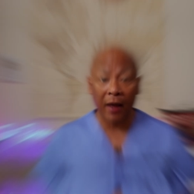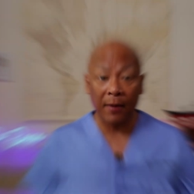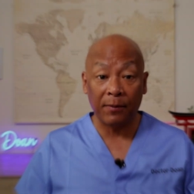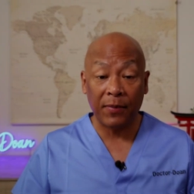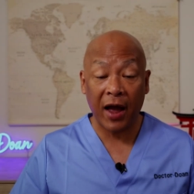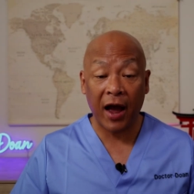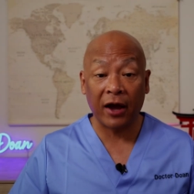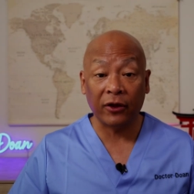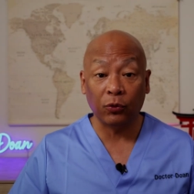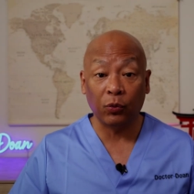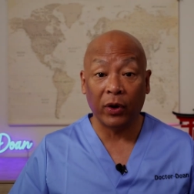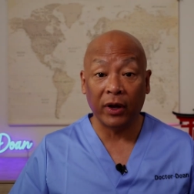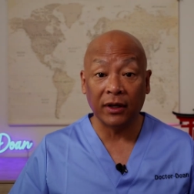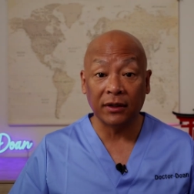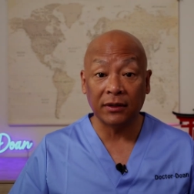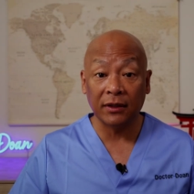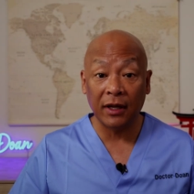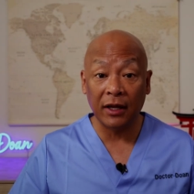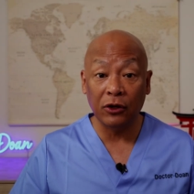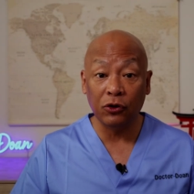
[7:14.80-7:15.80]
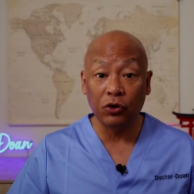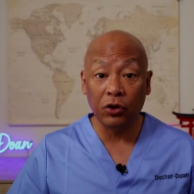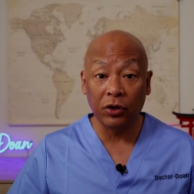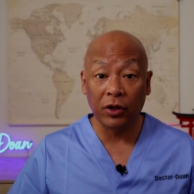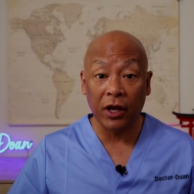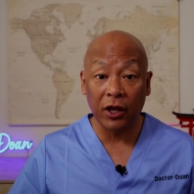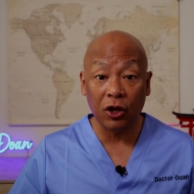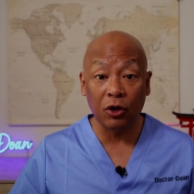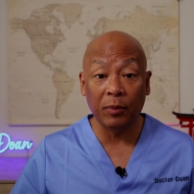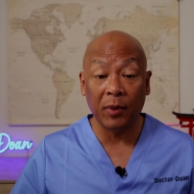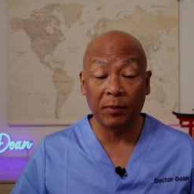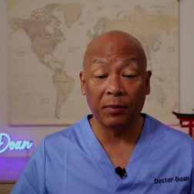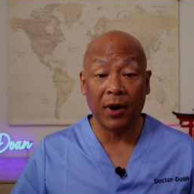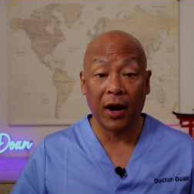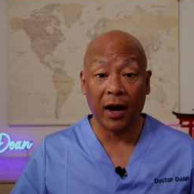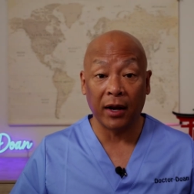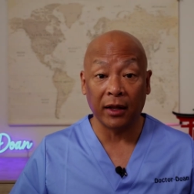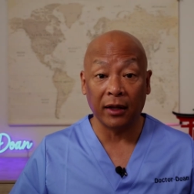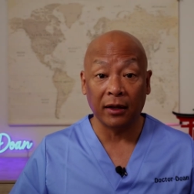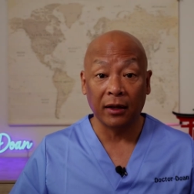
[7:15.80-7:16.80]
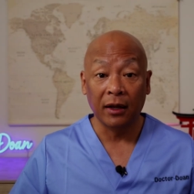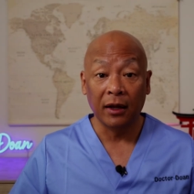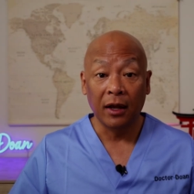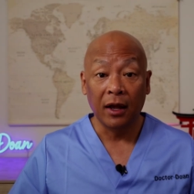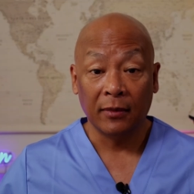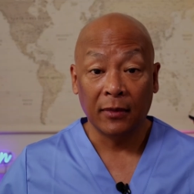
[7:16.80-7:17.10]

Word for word: and pathways in the human body.